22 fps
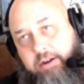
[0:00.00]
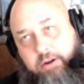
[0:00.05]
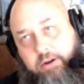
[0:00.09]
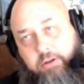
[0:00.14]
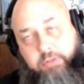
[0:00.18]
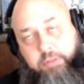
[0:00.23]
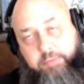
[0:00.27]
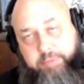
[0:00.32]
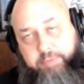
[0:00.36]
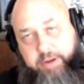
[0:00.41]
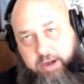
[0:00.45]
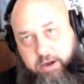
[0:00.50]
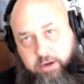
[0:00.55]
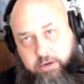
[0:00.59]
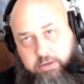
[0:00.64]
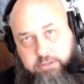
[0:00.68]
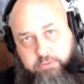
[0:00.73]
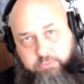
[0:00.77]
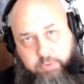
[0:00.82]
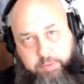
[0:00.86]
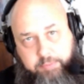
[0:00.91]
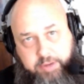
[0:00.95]

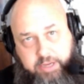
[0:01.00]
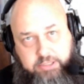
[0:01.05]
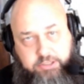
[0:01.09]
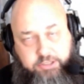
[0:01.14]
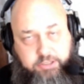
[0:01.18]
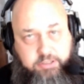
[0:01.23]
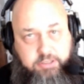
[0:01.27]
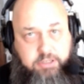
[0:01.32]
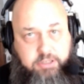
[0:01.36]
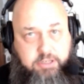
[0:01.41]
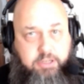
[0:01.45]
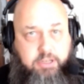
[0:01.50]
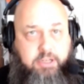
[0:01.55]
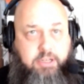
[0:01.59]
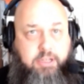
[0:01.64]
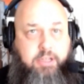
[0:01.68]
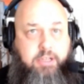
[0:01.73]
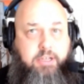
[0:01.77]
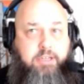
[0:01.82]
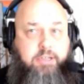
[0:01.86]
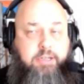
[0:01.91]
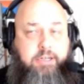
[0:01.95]
Bears we mentioned.
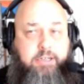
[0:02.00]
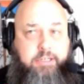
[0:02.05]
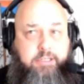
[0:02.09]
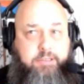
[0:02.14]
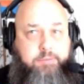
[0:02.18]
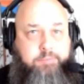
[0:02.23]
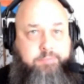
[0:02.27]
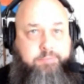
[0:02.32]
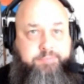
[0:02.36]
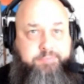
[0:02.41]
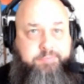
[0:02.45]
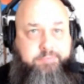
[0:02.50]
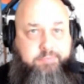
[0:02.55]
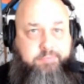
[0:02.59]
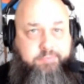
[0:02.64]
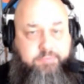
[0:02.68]
The